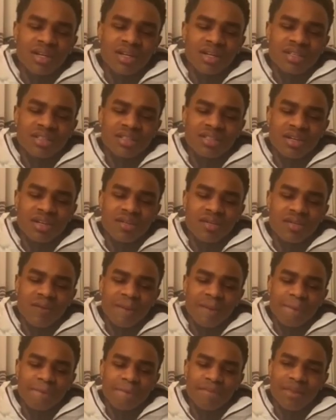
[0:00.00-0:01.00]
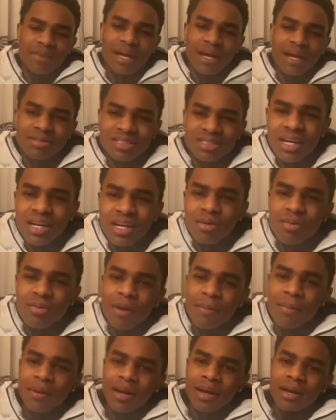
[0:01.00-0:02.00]
So I'm signed to
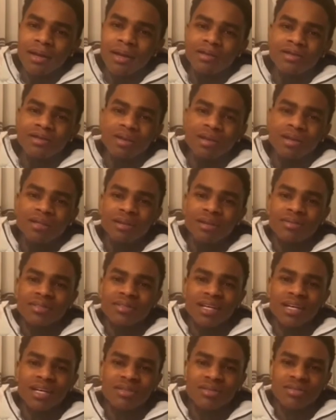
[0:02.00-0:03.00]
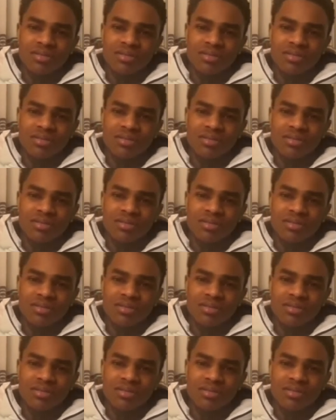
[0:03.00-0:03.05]
Rap Life to I'm signed to.